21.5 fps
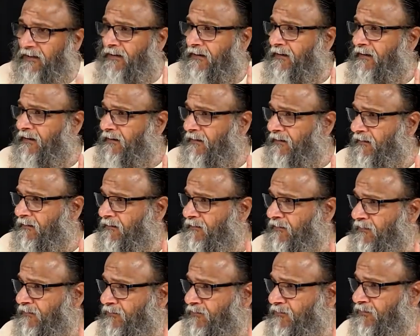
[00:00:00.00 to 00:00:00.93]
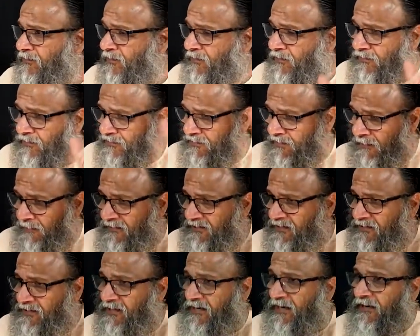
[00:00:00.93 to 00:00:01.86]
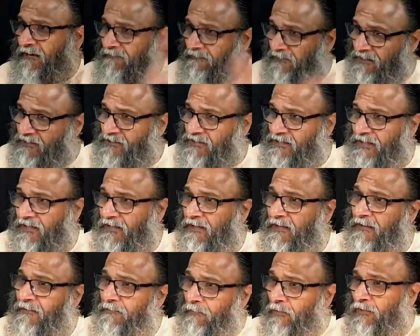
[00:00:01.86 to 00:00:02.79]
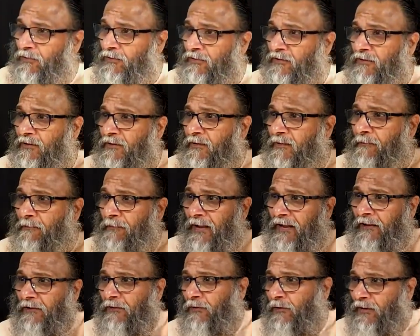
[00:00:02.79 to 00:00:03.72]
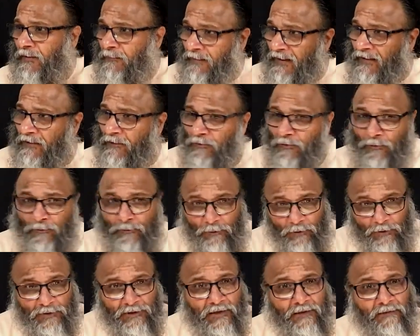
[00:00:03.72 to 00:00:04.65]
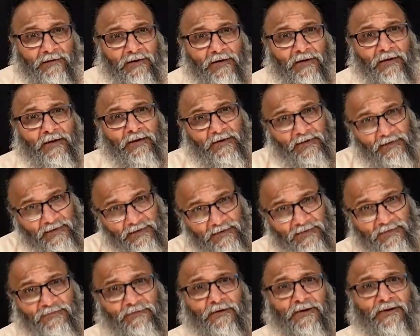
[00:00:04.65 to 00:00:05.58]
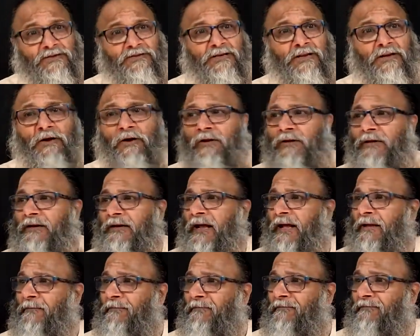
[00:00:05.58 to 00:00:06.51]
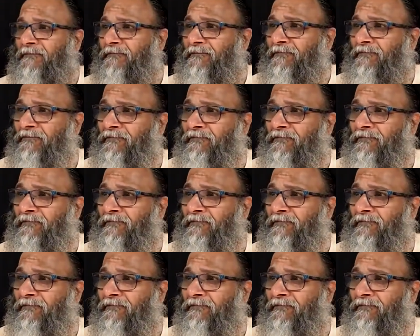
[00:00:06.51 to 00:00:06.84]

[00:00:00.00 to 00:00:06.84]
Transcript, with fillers: in uh, samashti and vyashti, both macro and micro, both level. It is functioning all the time,